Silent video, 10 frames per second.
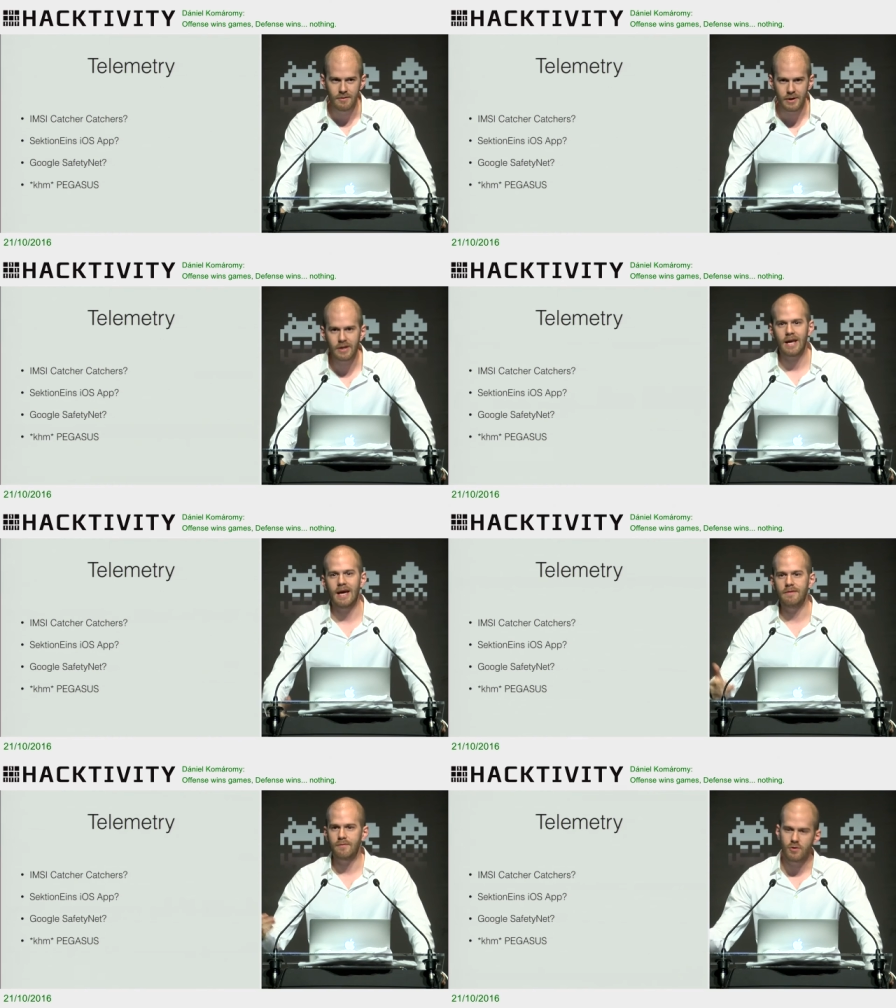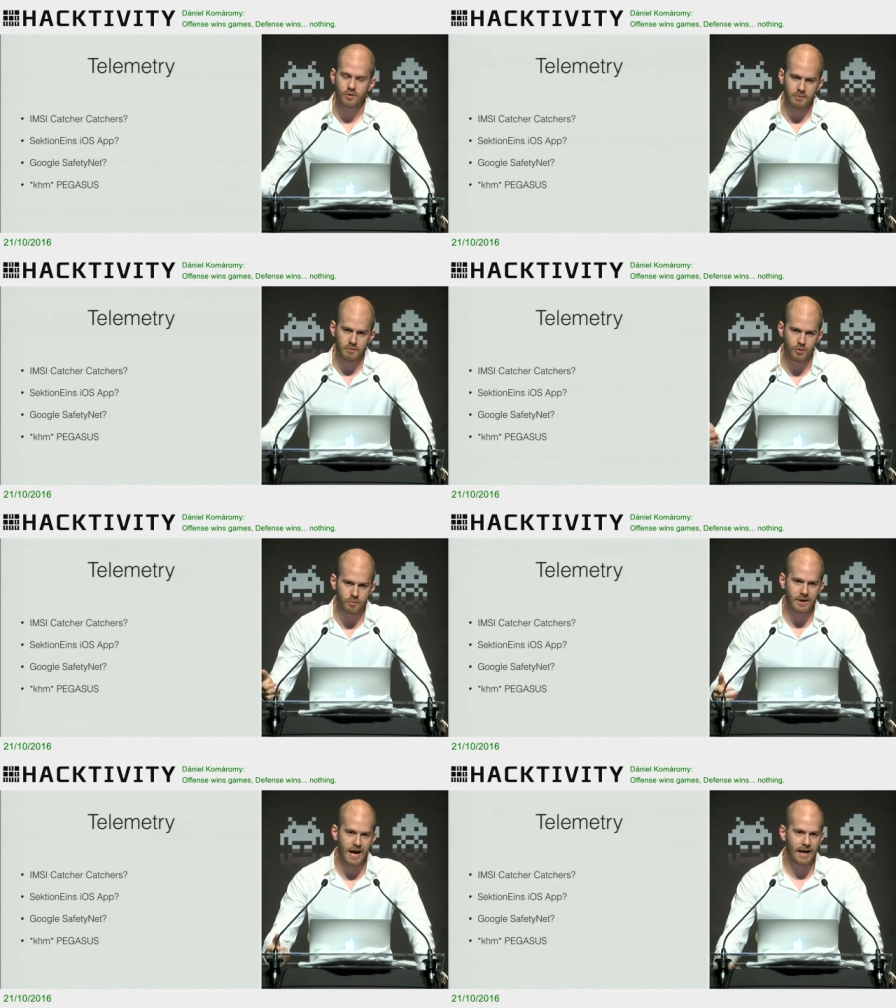But again, if you
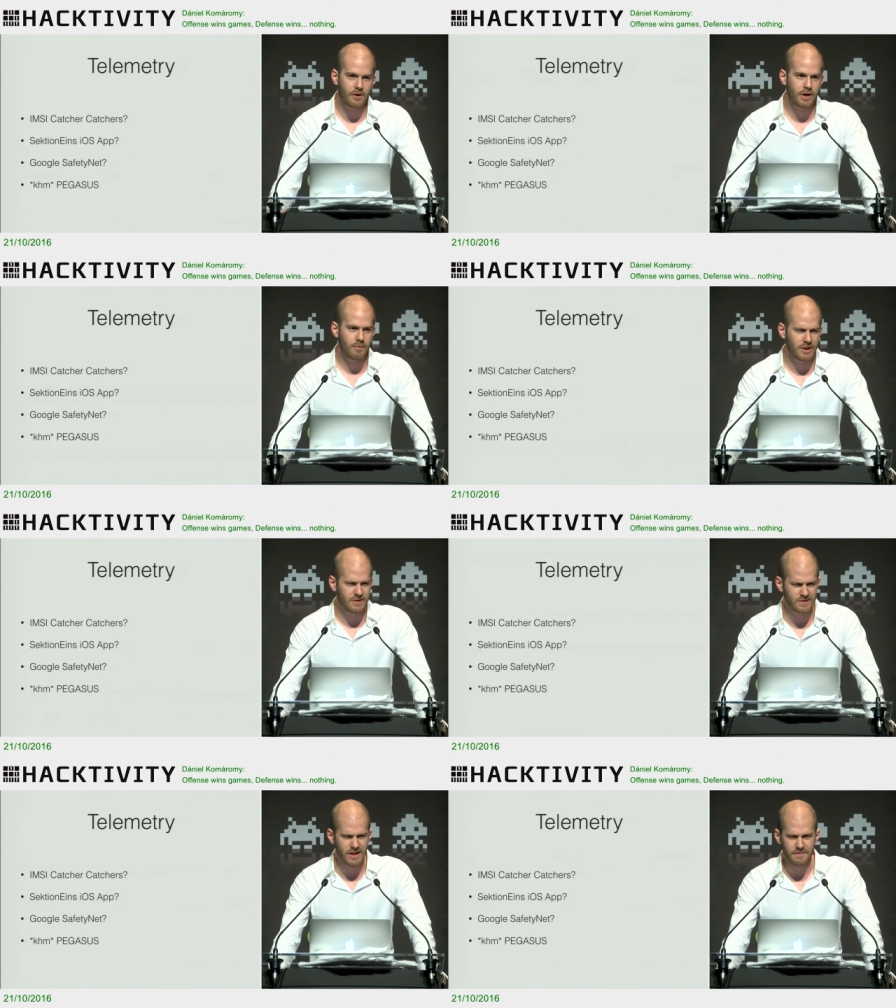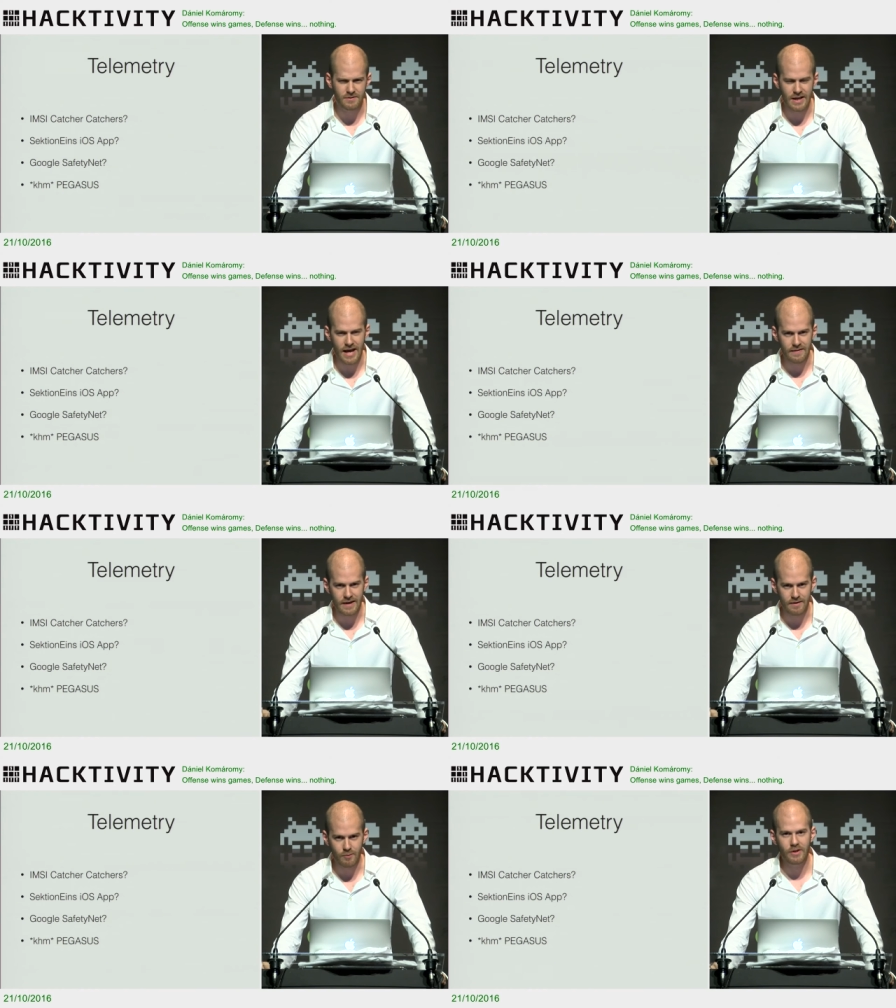look behind, okay, what is Safety Net?
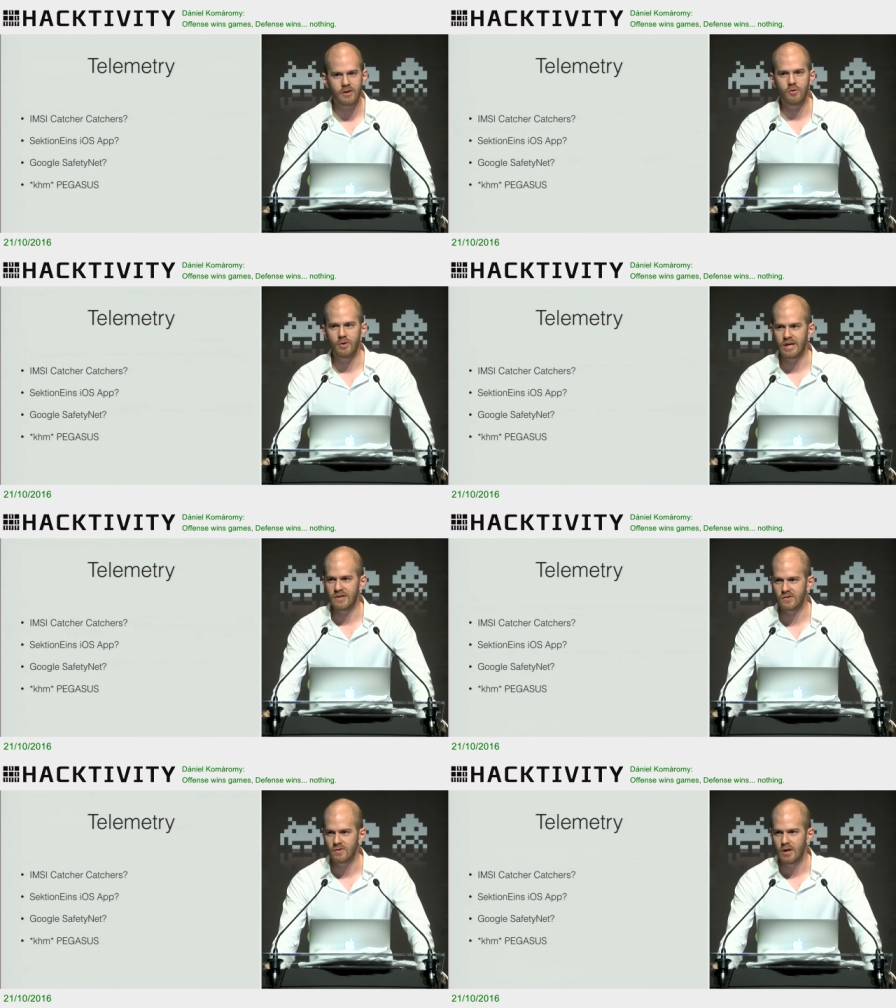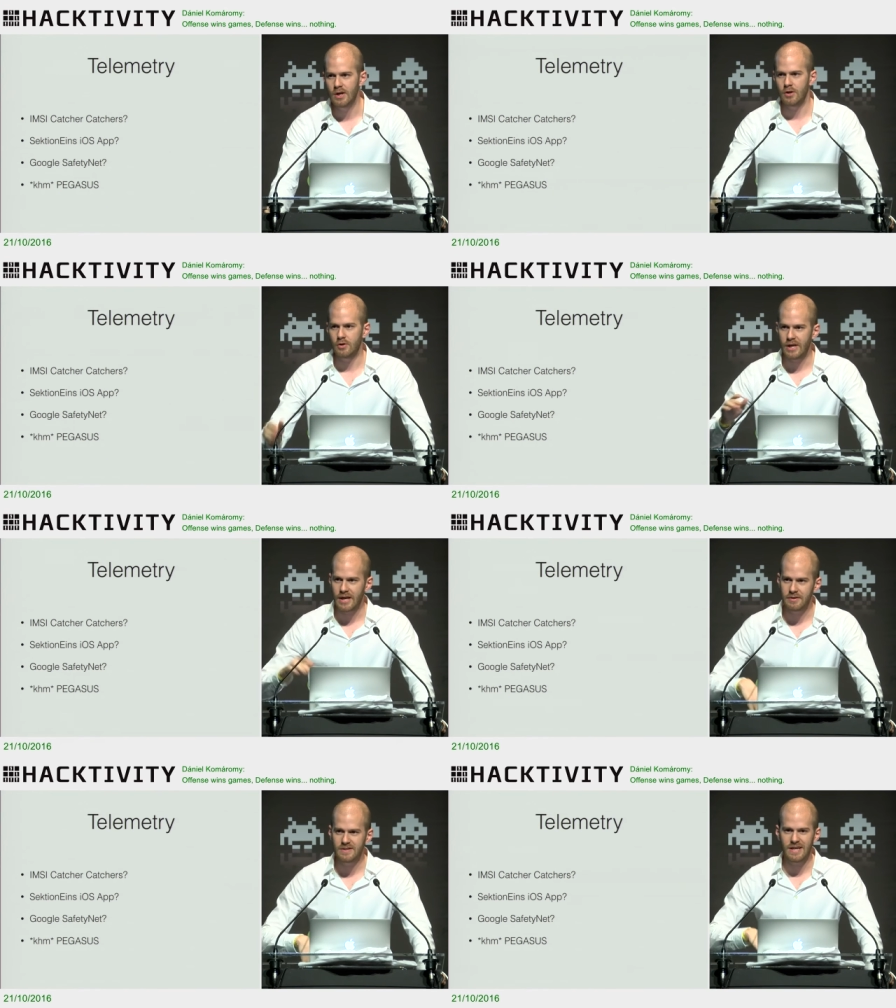Then what they're doing is, they
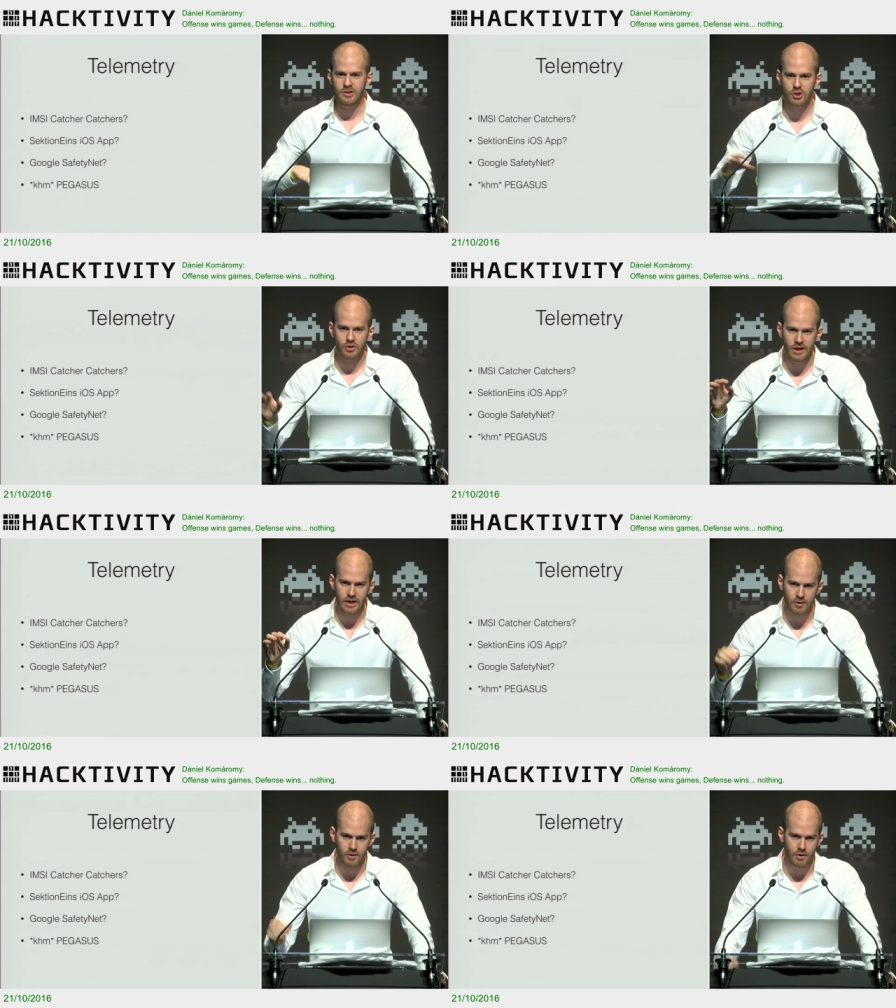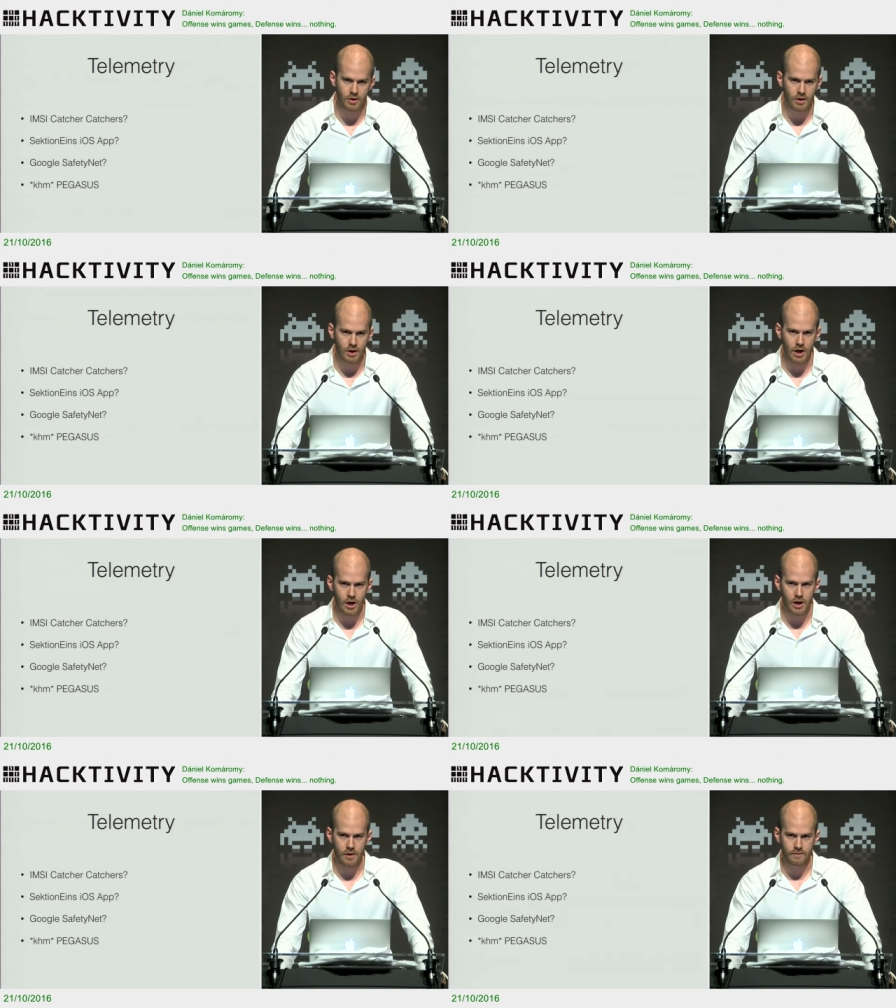are essentially
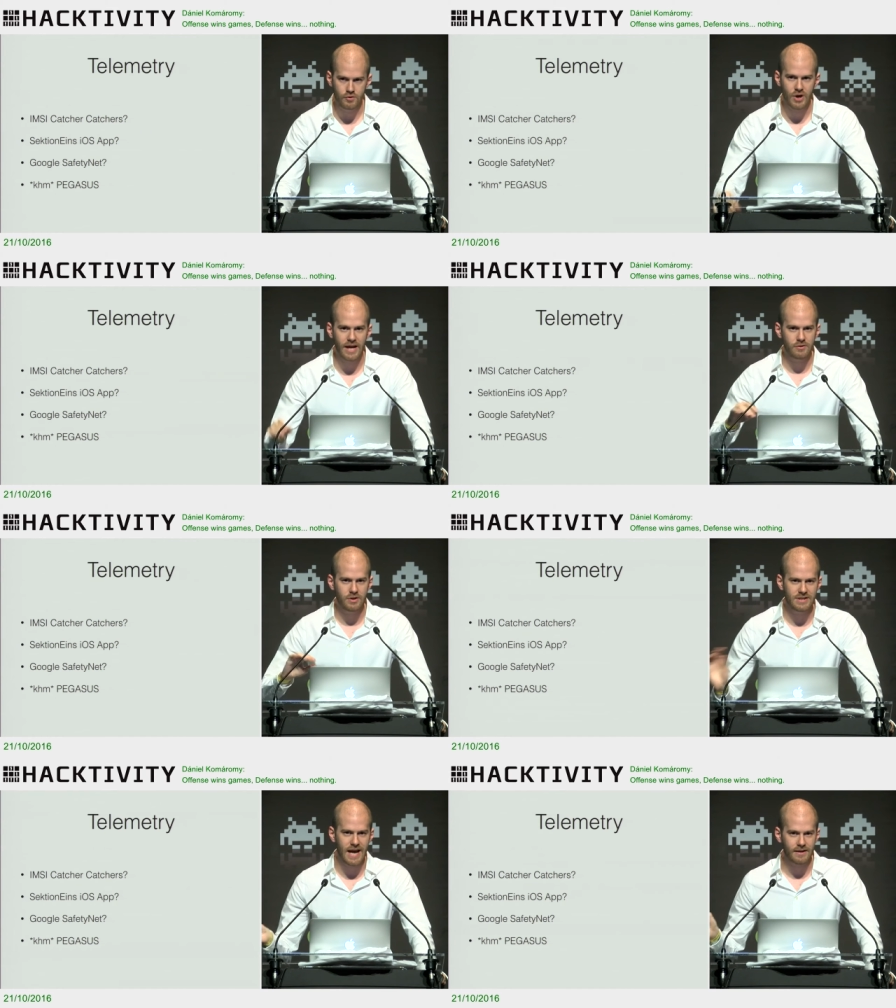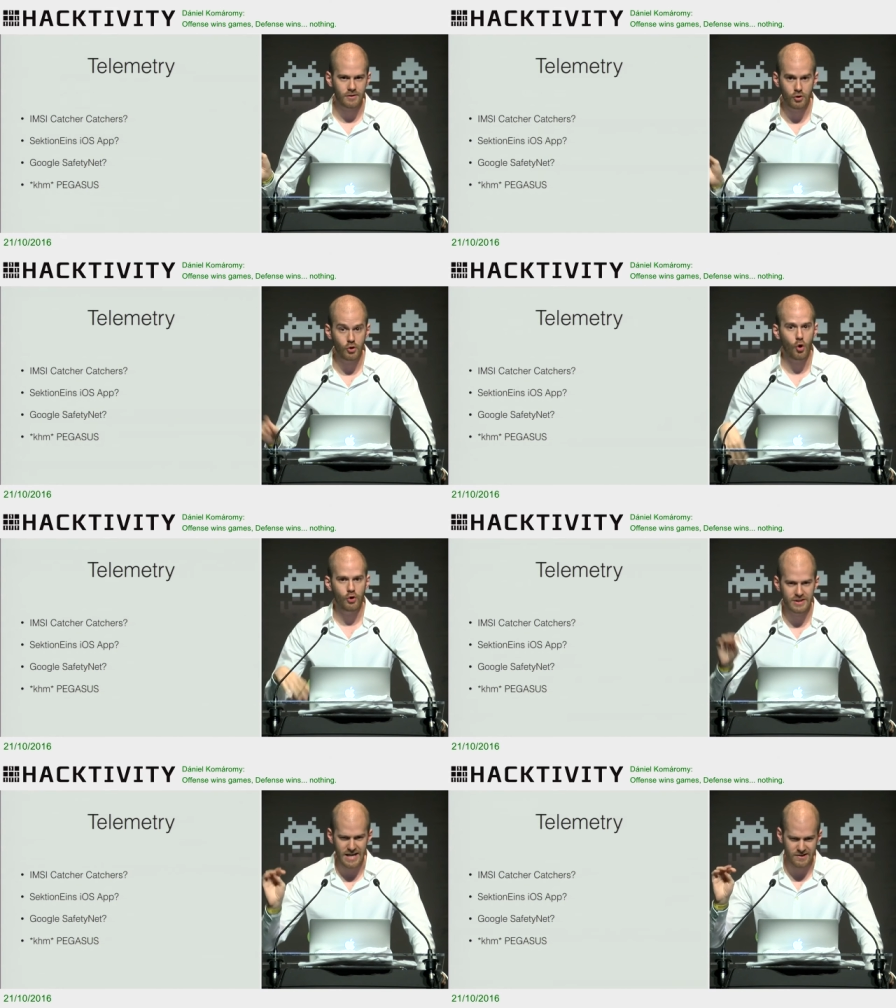trying to detect,
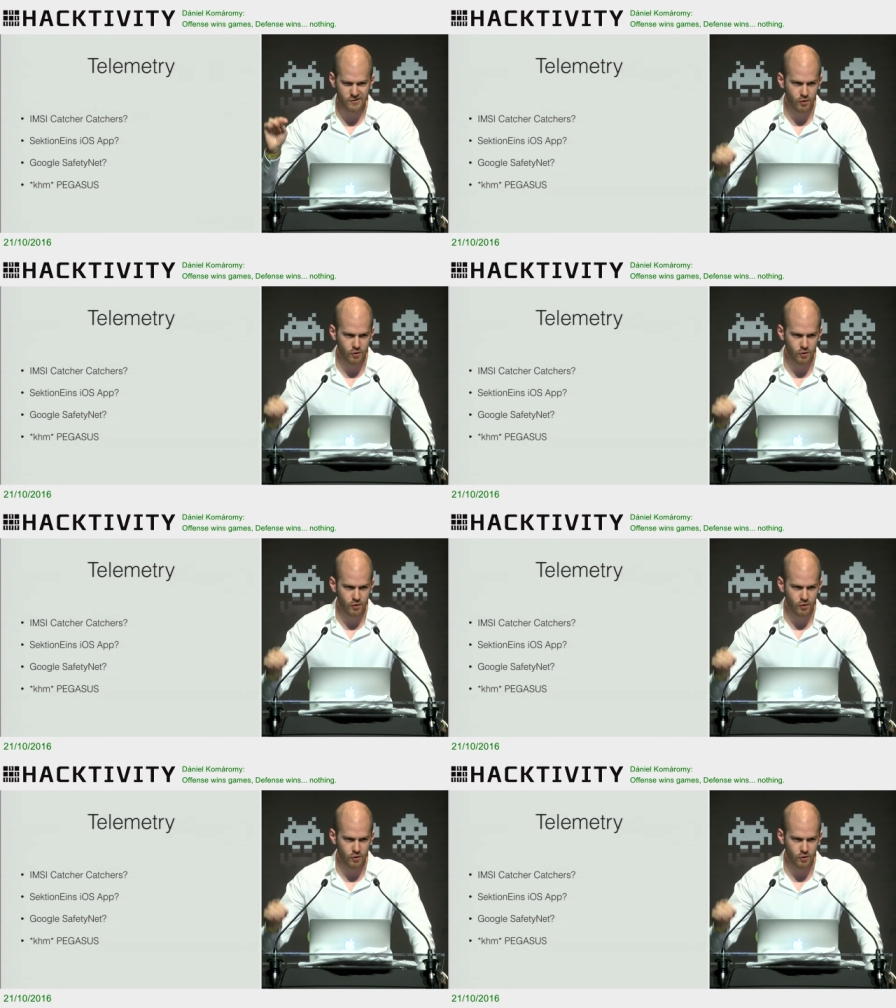known attacks.